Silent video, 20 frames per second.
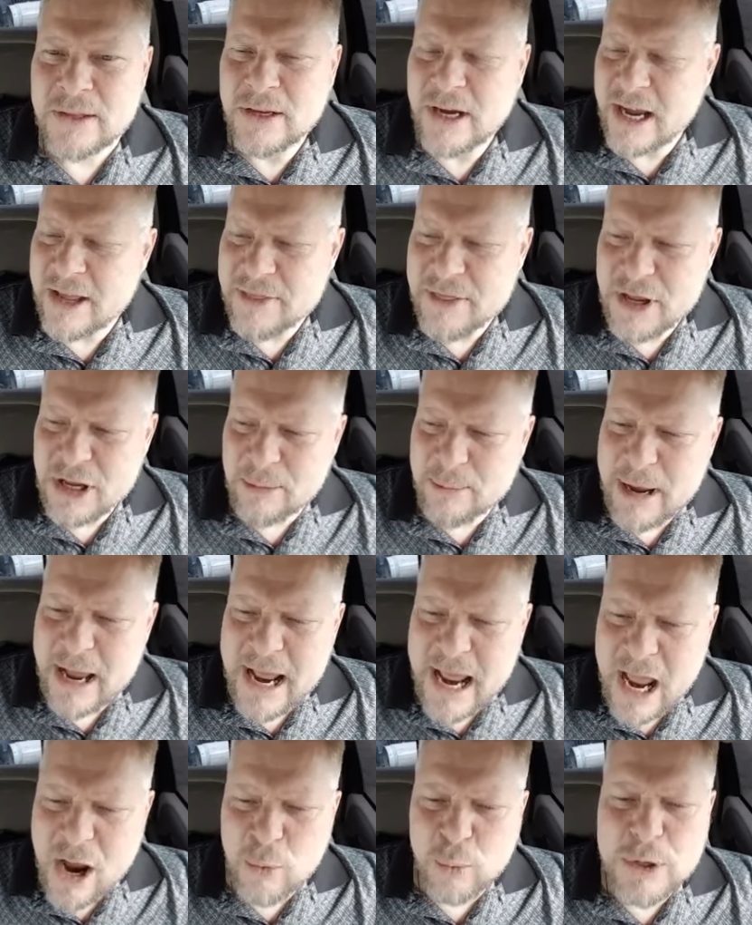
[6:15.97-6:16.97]
I think about
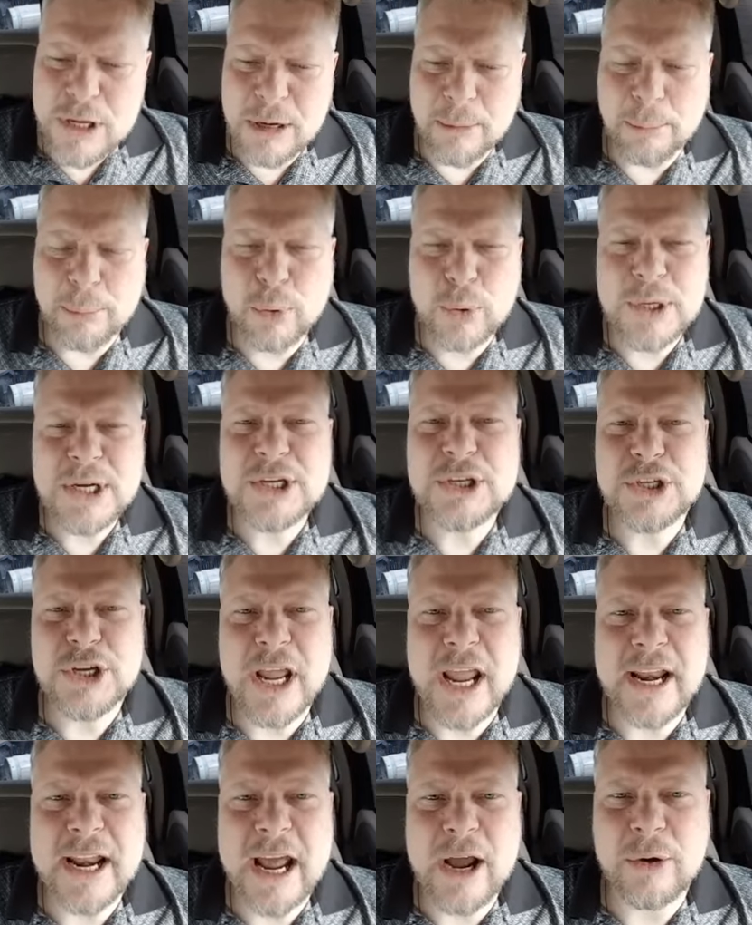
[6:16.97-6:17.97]
how we
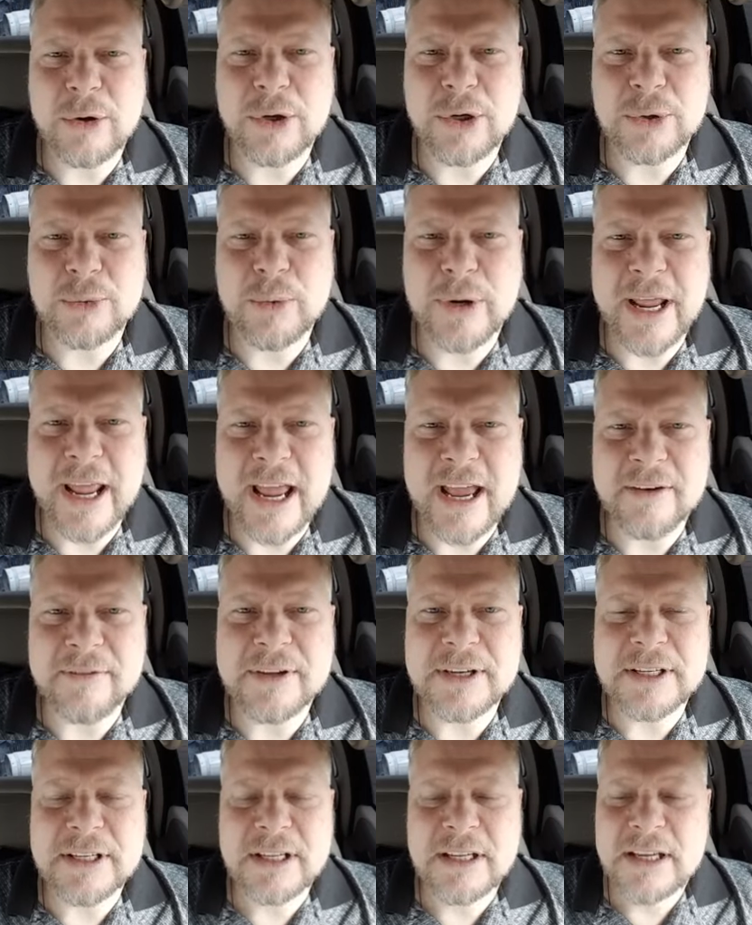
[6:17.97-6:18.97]
appreciate how good we have
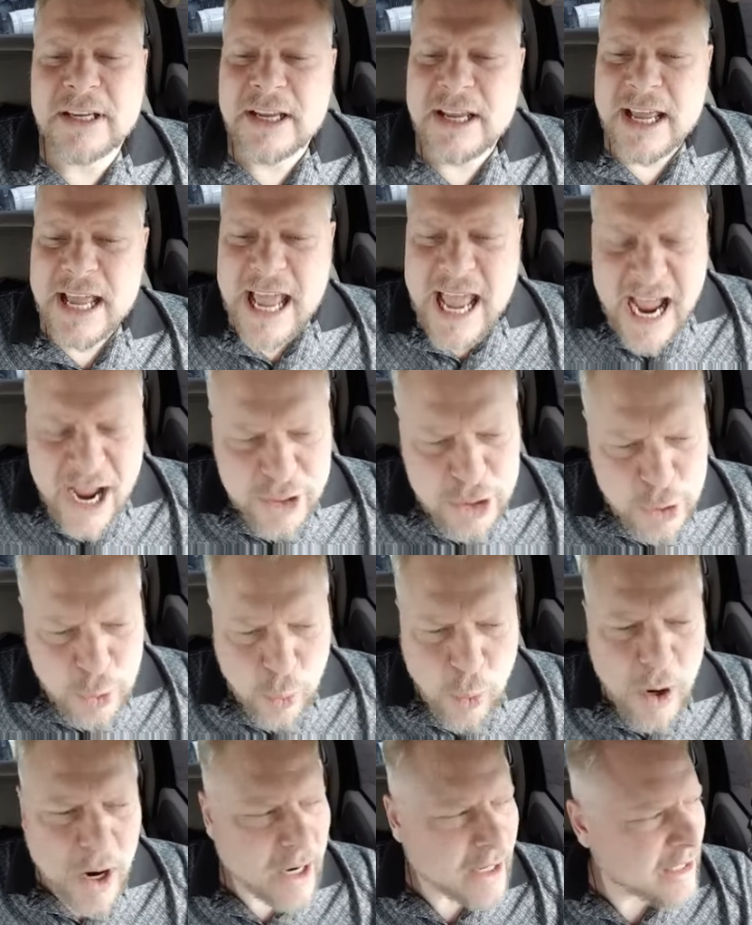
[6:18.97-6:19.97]
it. How you
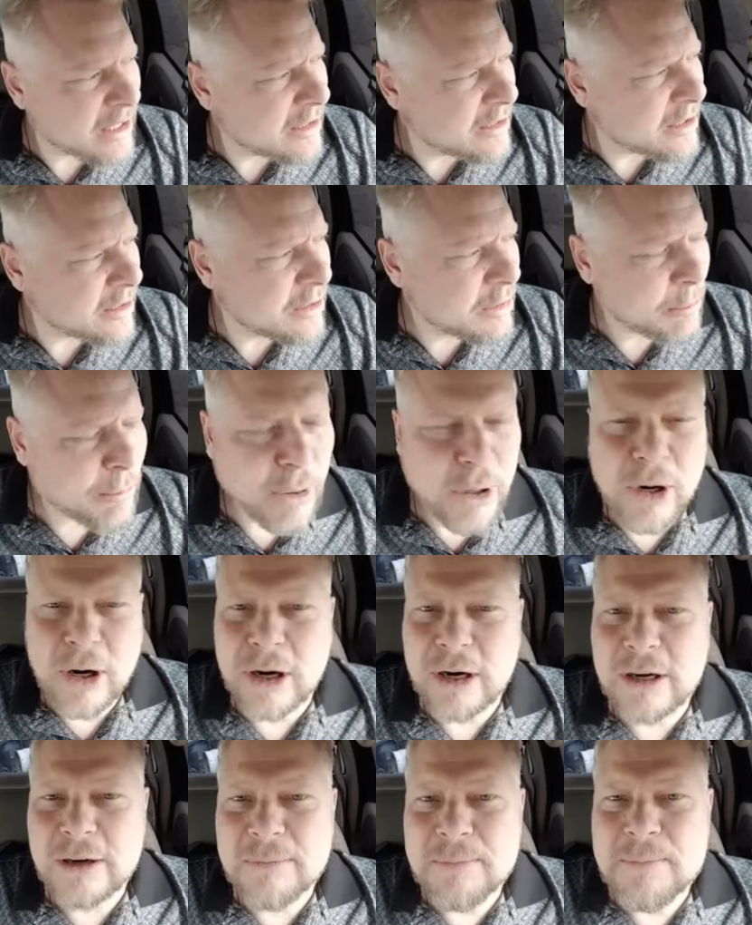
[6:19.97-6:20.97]
walk into the
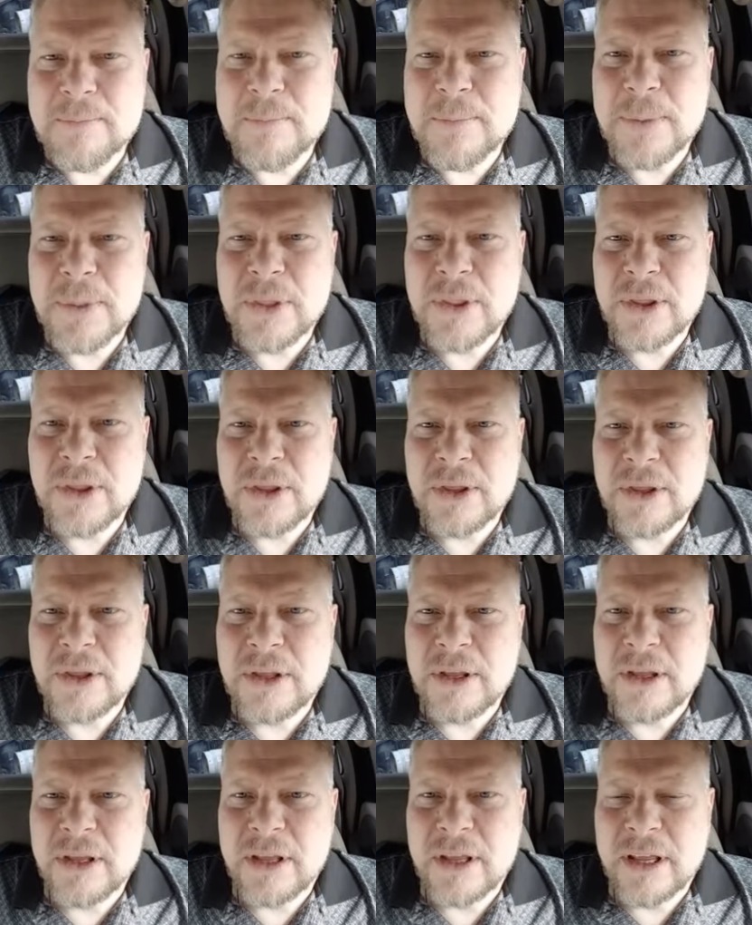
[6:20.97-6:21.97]
bar
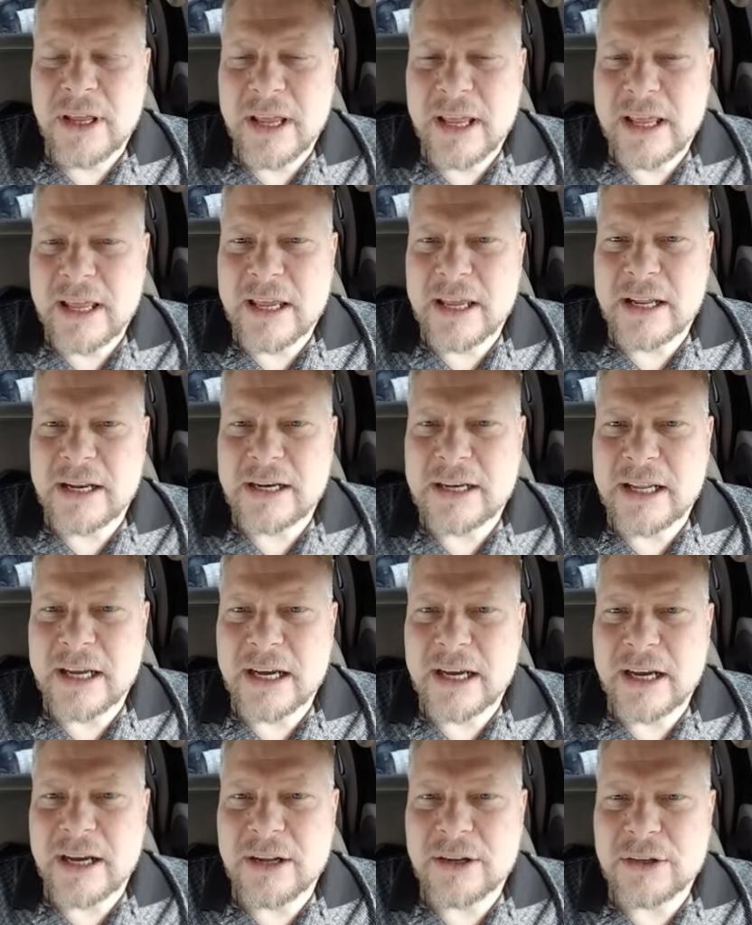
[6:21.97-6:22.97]
and
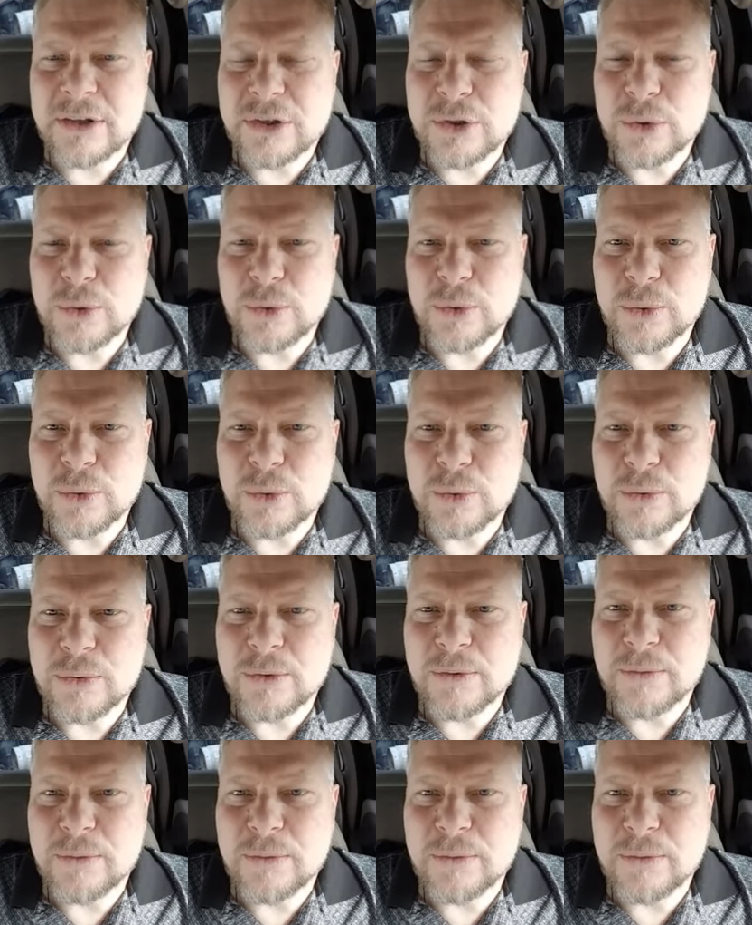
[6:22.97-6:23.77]
uh, you